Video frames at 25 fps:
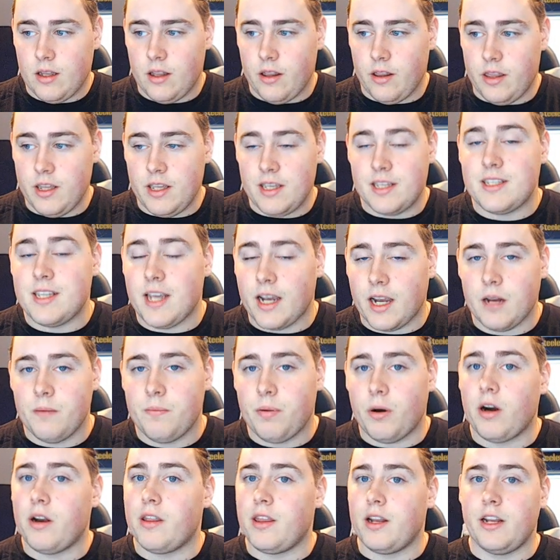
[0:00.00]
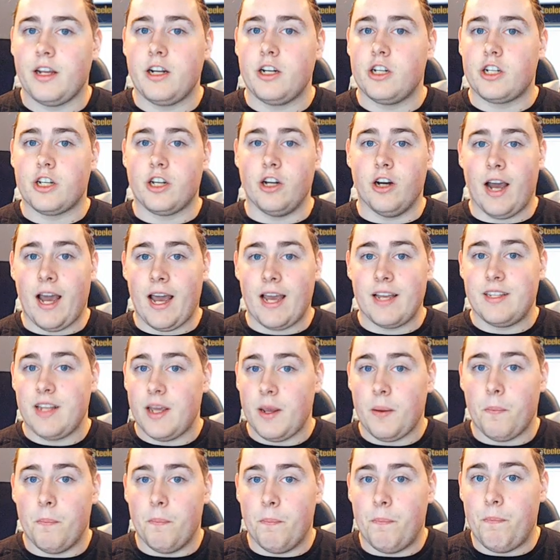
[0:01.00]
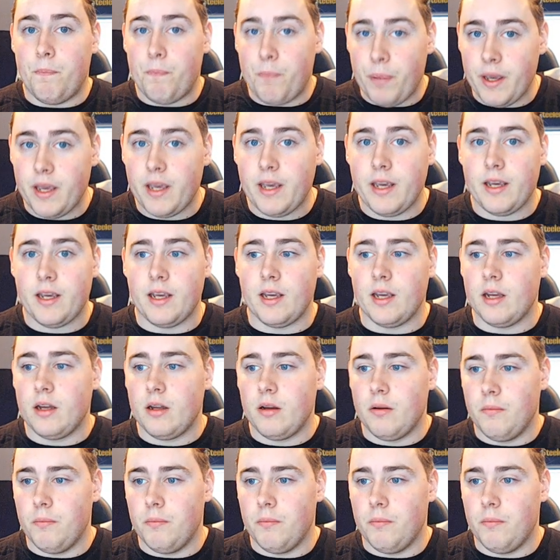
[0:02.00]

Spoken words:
the second part of the leader skill has a big